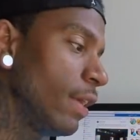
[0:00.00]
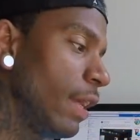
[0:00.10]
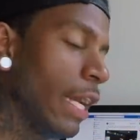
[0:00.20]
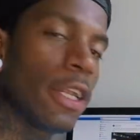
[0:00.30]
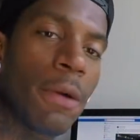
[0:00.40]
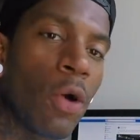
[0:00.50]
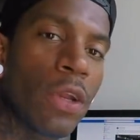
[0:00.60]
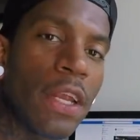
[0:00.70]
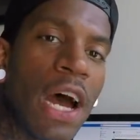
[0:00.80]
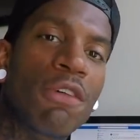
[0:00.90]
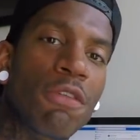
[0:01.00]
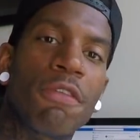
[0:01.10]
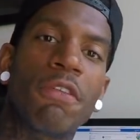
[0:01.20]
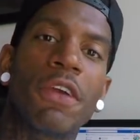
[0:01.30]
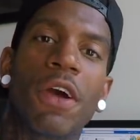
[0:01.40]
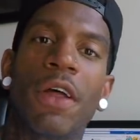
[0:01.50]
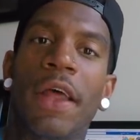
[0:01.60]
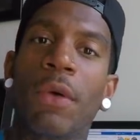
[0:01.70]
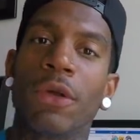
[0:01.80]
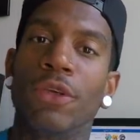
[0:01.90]
Had to hold it down for 5th gear on
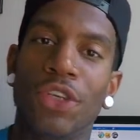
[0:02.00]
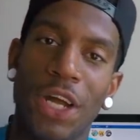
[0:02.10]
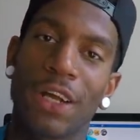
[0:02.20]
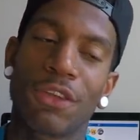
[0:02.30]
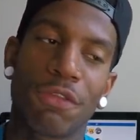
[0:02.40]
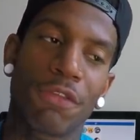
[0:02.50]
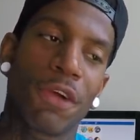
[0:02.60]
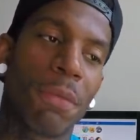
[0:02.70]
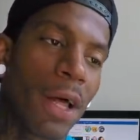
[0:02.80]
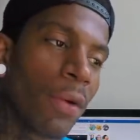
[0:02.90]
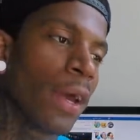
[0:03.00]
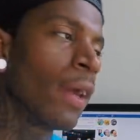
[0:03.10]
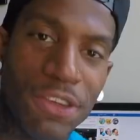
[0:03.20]
that one. Huge shout out to 5th gear, by the way.